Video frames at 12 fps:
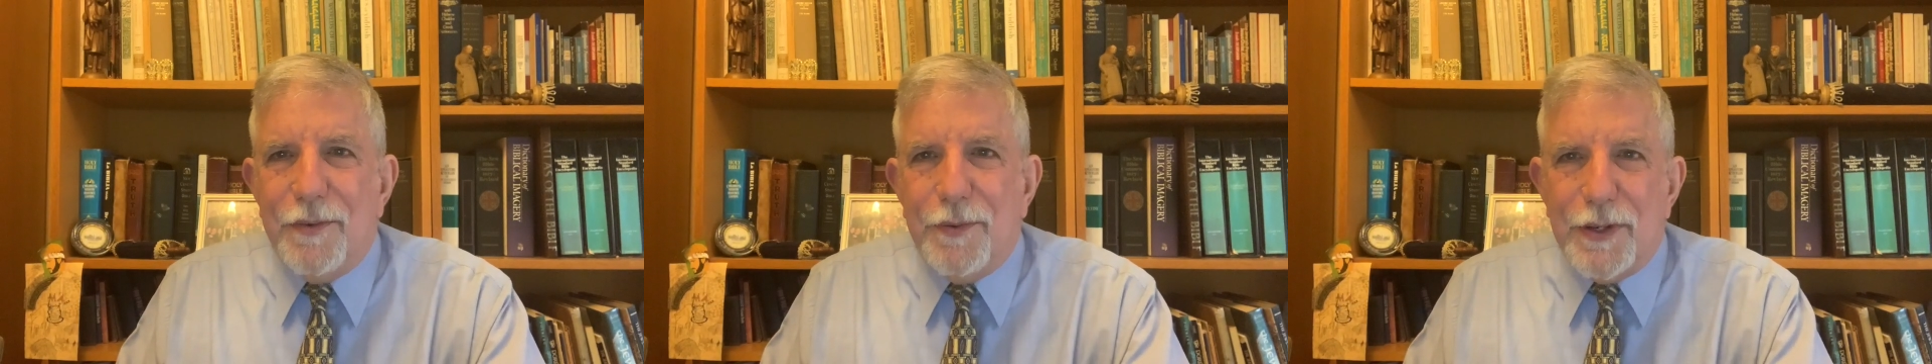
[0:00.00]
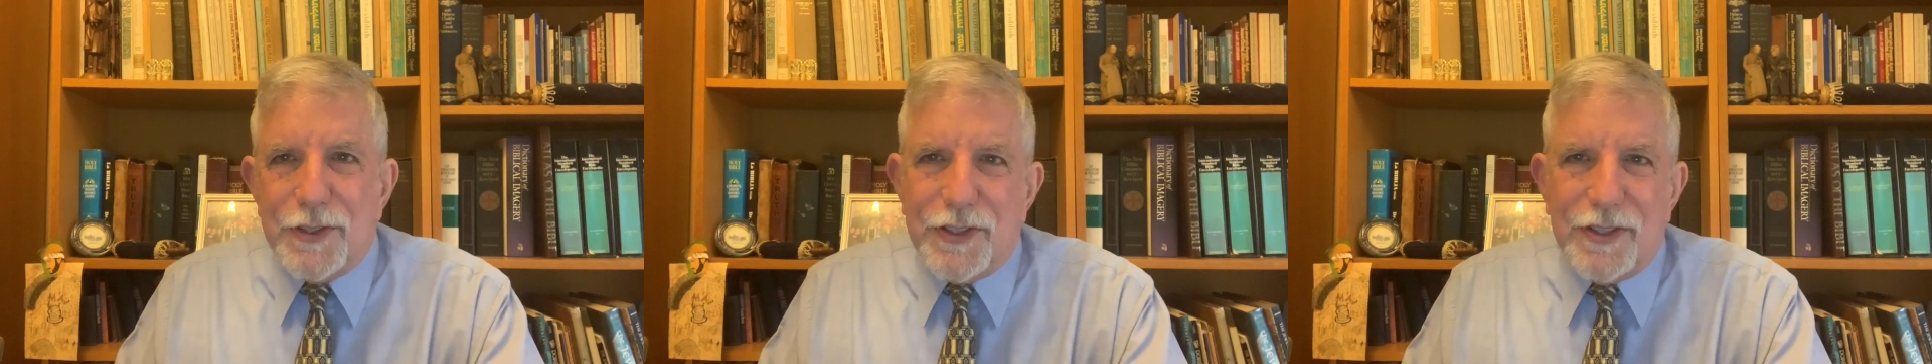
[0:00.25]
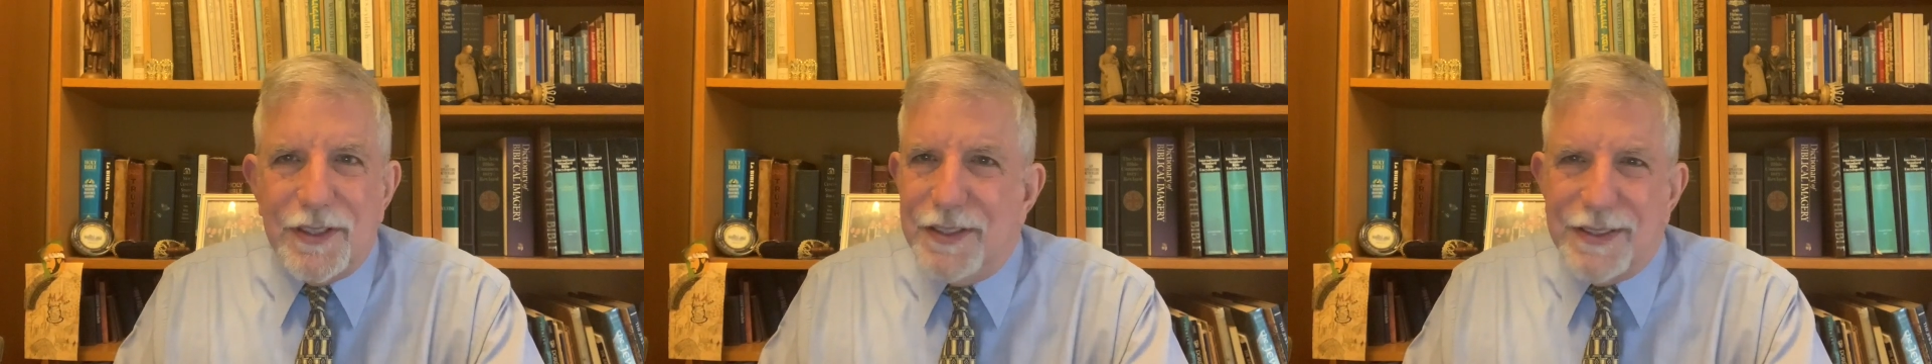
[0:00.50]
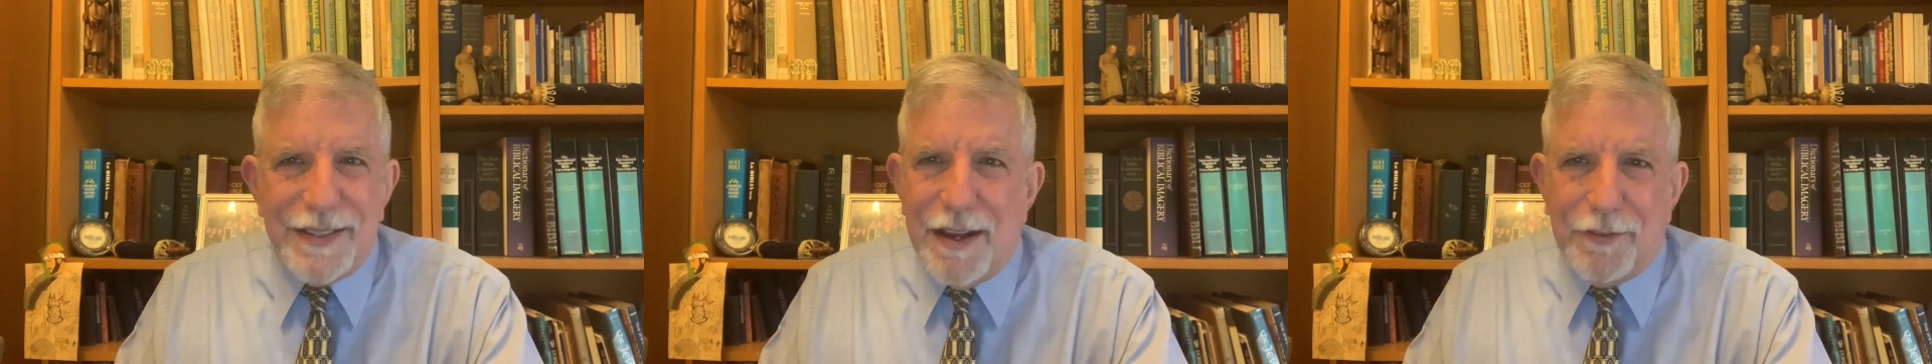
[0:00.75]
was,
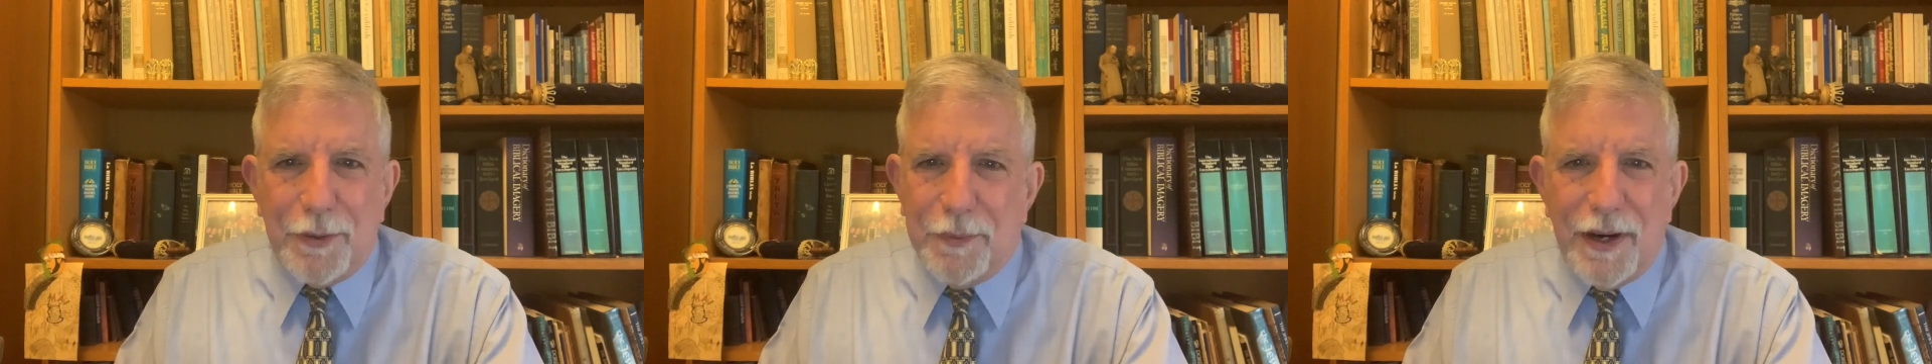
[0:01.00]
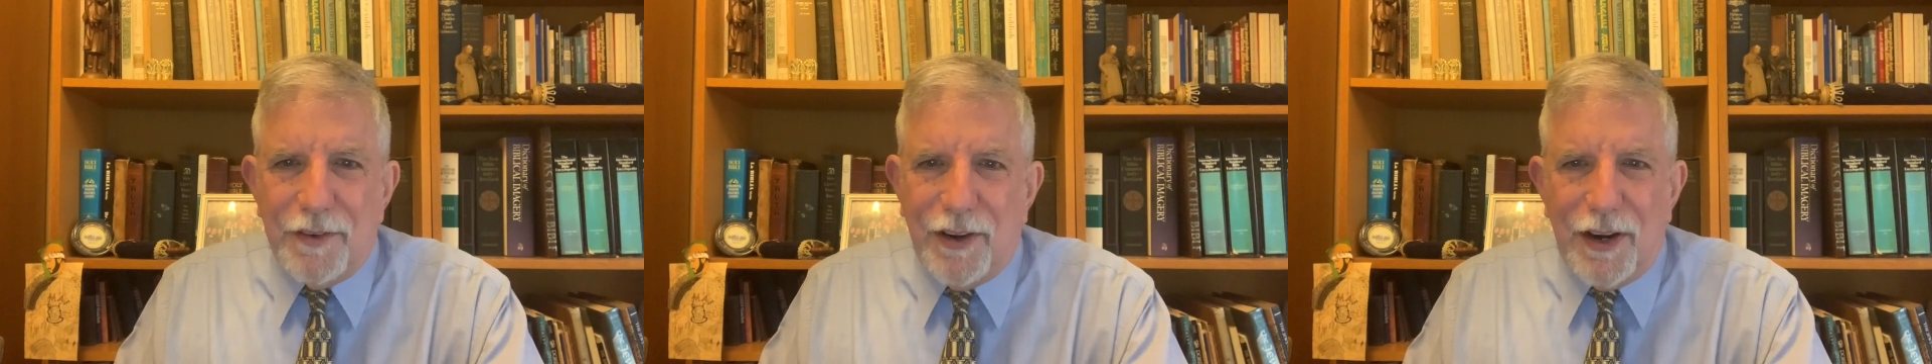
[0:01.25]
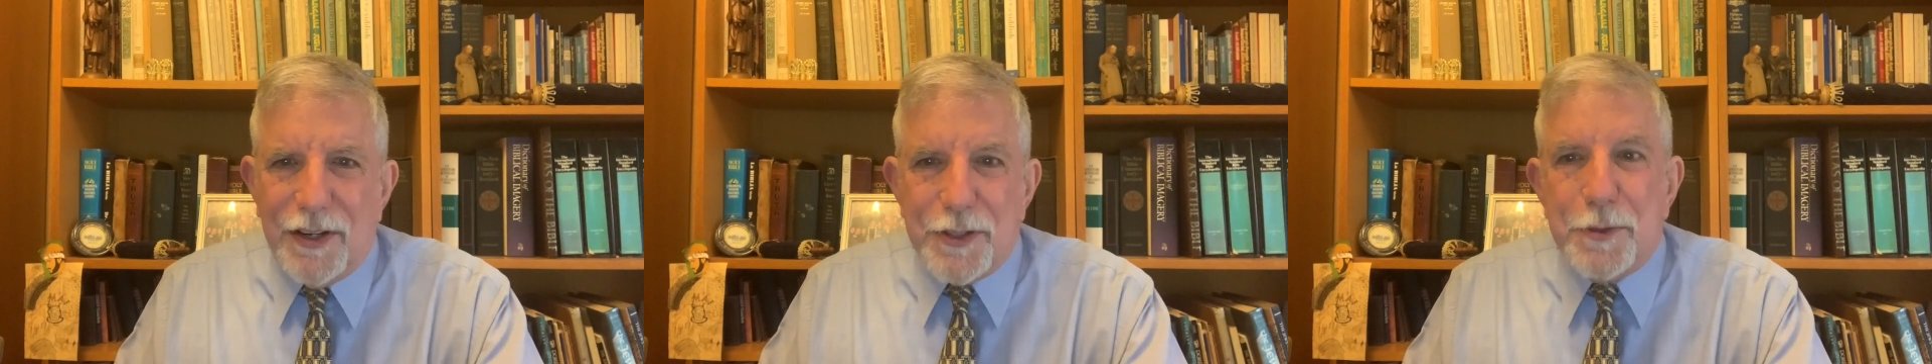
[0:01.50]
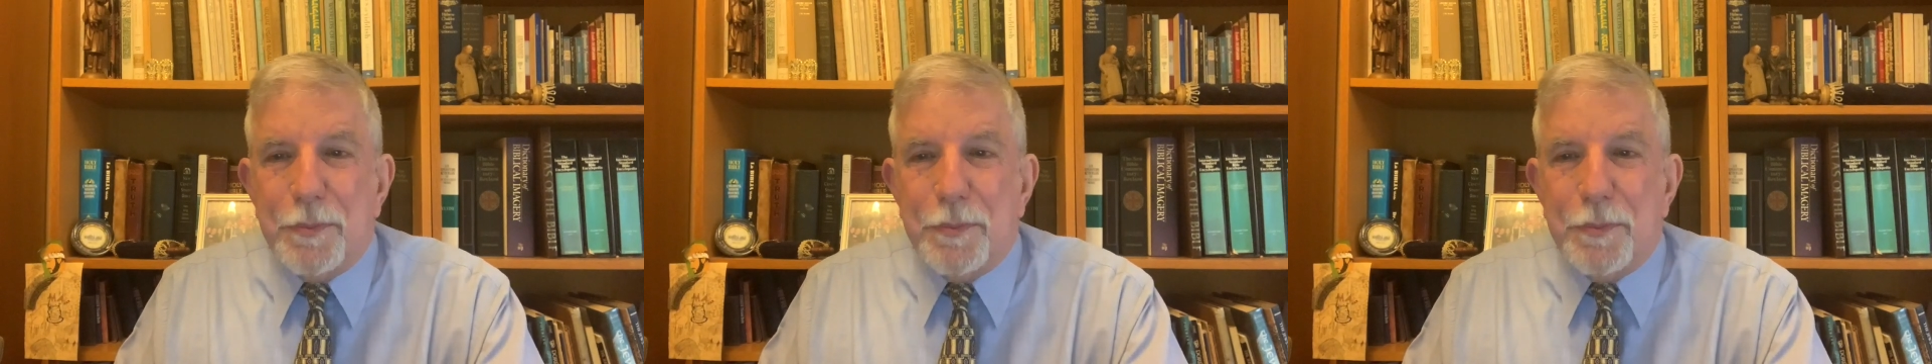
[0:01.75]
he's never one of ours.